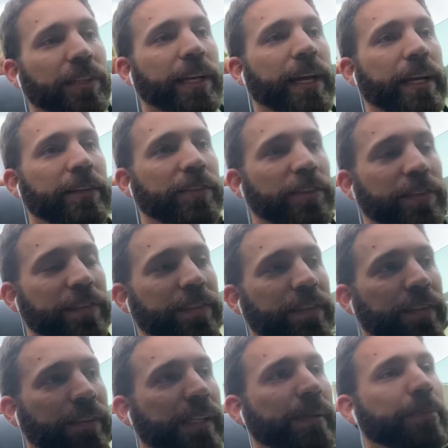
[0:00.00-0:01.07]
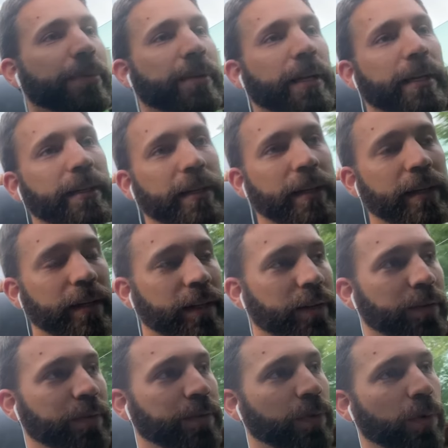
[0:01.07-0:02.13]
had to just sleep like
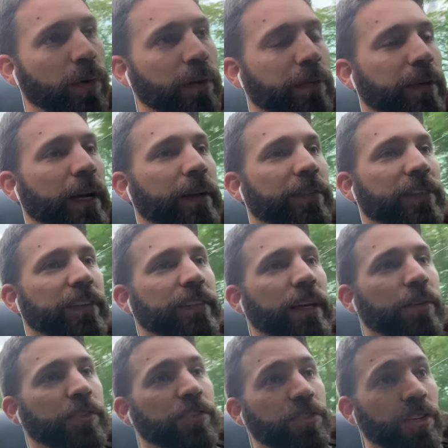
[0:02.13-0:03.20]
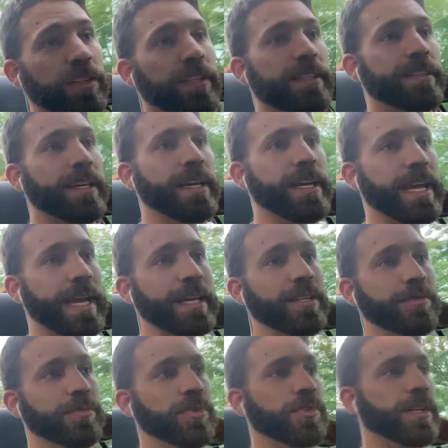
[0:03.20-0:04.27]
4, 5, 6 hours during the day and
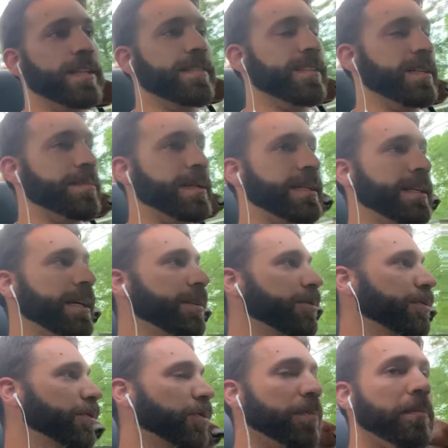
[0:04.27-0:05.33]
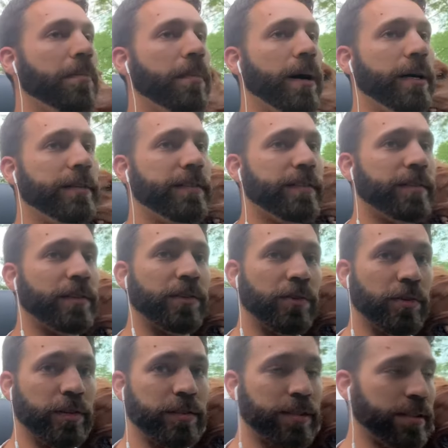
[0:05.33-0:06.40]
a full night's sleep at night for months in
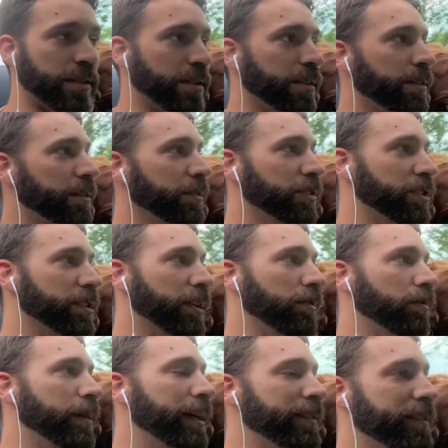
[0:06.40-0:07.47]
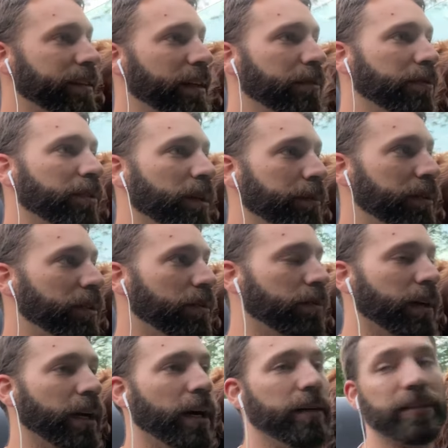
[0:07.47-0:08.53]
order to just like rest enough for them to
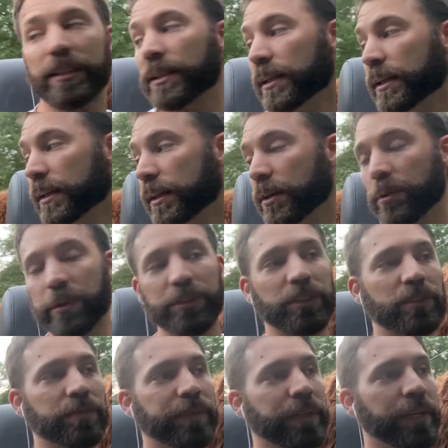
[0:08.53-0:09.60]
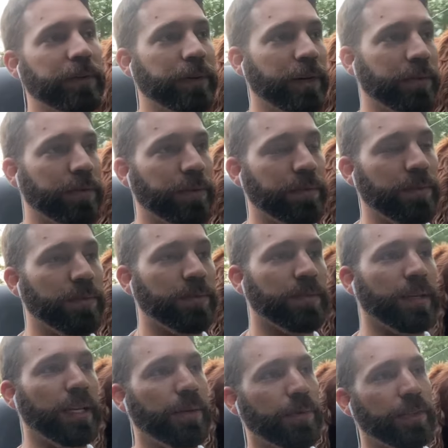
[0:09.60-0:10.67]
recover, which is very rare for
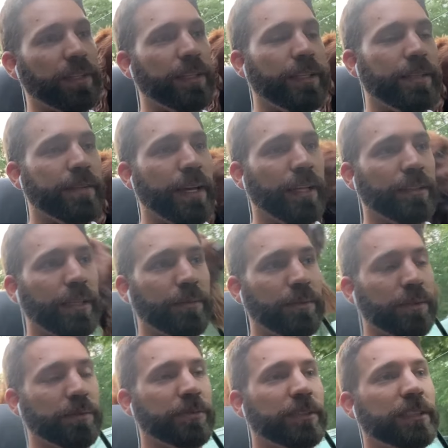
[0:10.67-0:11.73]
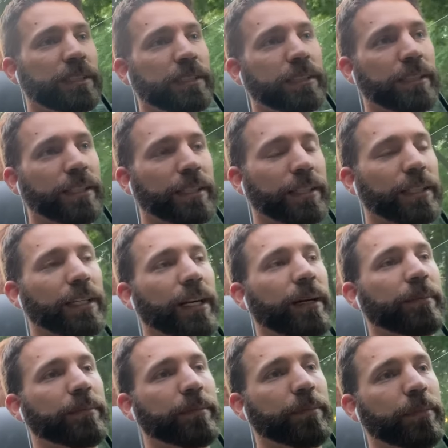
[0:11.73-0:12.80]
anyone to need that level of fatigue.
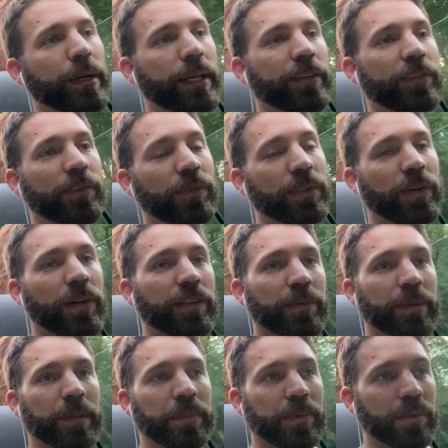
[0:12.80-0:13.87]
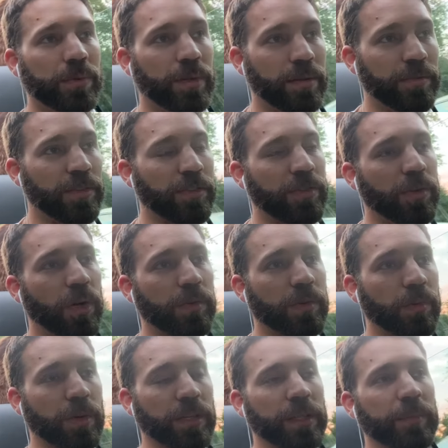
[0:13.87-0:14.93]
But I do know other people who have just
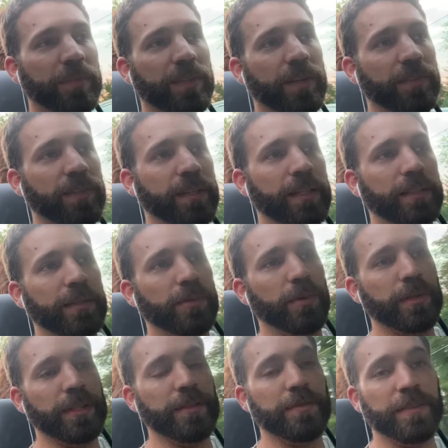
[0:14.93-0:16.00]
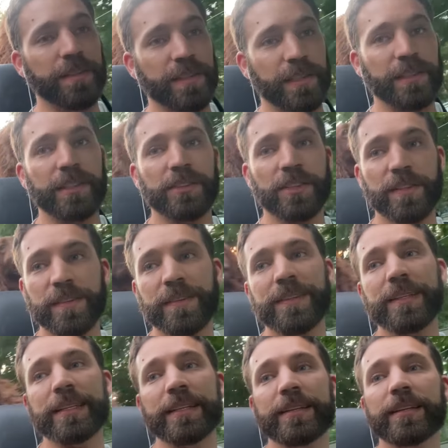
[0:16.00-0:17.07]
overworked themselves to that level where they physically just
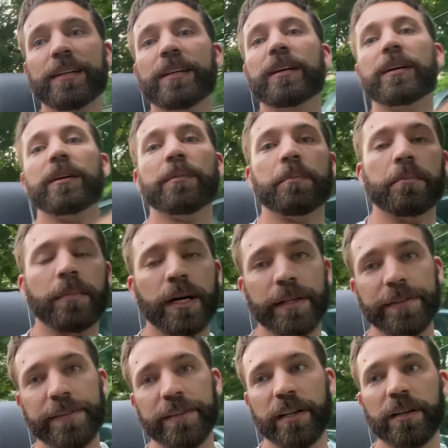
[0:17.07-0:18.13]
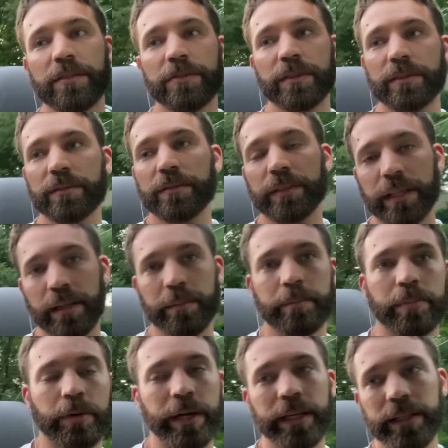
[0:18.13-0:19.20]
need months of like a
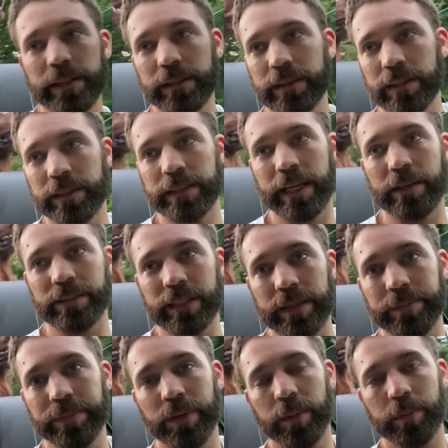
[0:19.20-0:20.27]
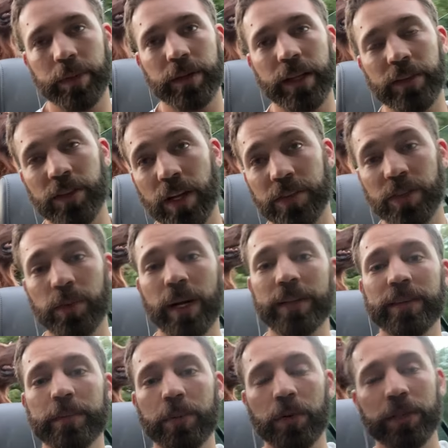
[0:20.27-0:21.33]
break and downtime. But that's also why
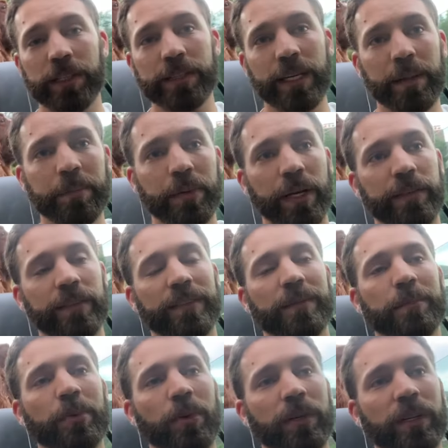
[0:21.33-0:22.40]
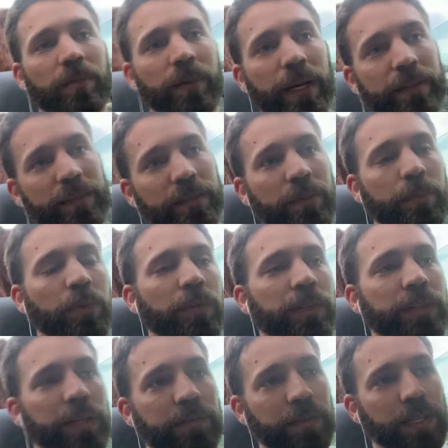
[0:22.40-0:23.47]
it's important to take breaks. It's important to rest, it's important
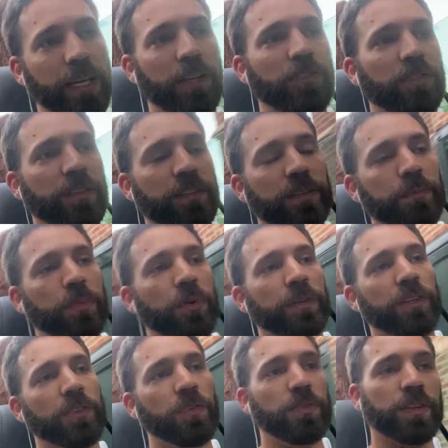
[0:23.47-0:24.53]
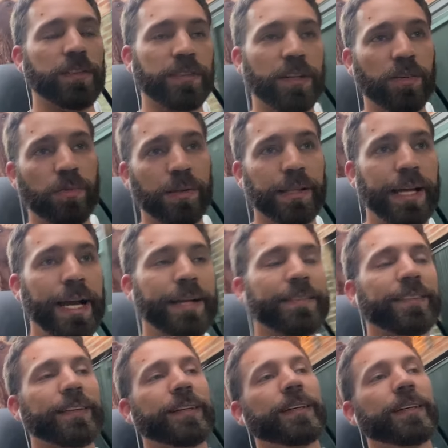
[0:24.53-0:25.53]
to take vacation, it's important to do things that are relaxing.